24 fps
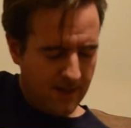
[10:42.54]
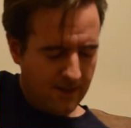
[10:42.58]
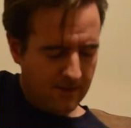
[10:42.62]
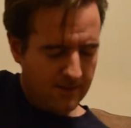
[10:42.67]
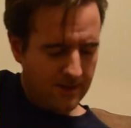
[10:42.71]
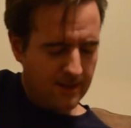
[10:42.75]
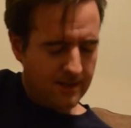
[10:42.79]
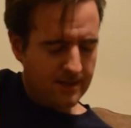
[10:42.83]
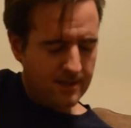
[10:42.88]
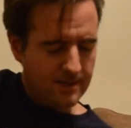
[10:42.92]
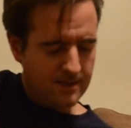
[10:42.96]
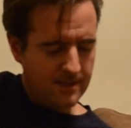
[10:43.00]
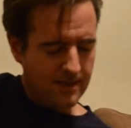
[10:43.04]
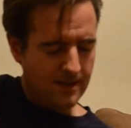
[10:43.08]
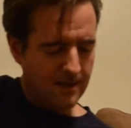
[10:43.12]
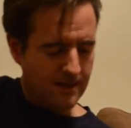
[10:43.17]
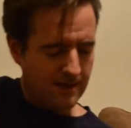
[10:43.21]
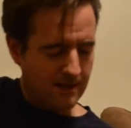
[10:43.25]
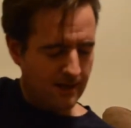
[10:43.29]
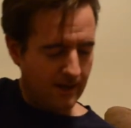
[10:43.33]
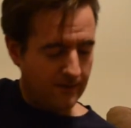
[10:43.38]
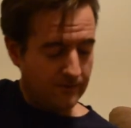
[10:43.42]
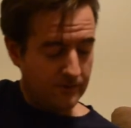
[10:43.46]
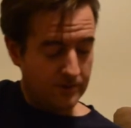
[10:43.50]
Then
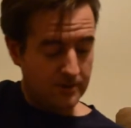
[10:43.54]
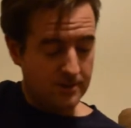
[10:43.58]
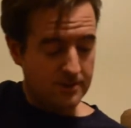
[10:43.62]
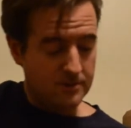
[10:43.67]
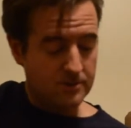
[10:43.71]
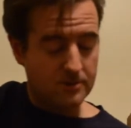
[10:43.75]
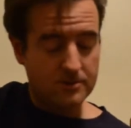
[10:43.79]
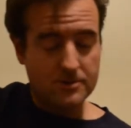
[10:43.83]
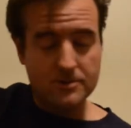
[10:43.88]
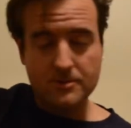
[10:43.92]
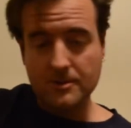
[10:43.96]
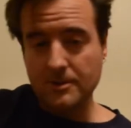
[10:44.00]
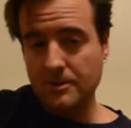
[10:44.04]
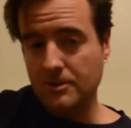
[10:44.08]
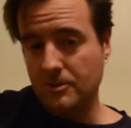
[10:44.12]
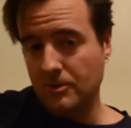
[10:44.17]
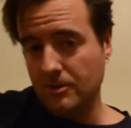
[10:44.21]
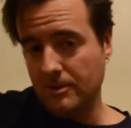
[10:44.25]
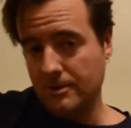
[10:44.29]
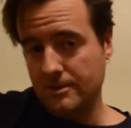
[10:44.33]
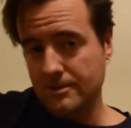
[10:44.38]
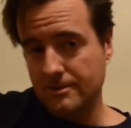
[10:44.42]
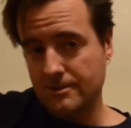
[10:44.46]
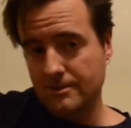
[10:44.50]
after he does those 3
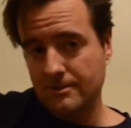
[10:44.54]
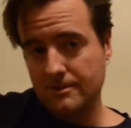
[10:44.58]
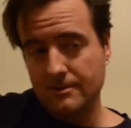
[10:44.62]
chords,